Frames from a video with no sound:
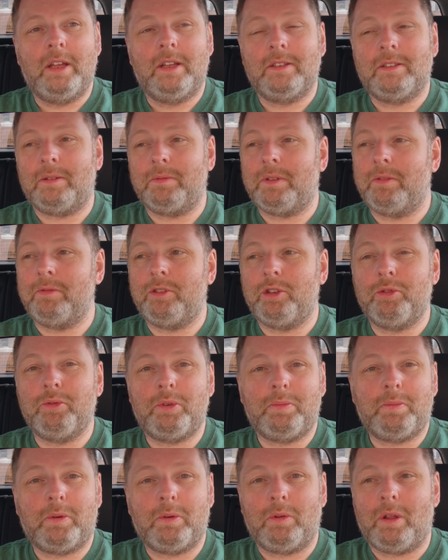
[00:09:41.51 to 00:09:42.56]
Sometimes you
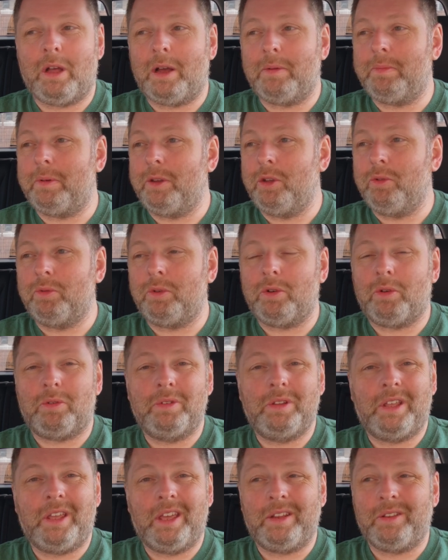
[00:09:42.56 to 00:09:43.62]
would pull up and you would
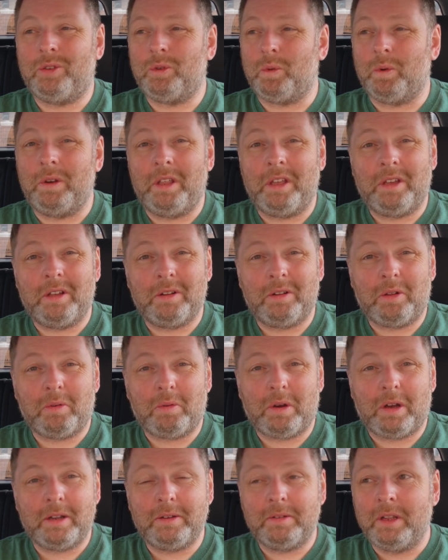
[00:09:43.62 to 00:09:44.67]
only get 20
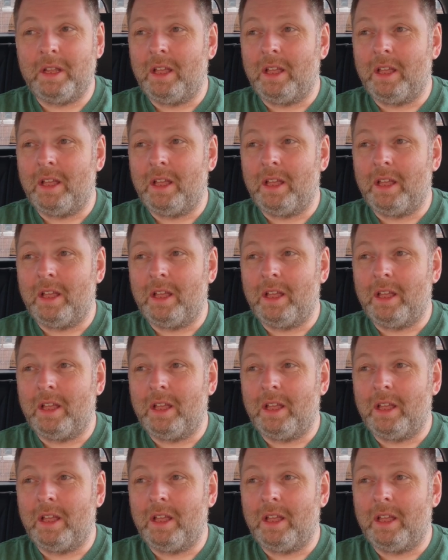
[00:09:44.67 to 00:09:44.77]
kilowatt,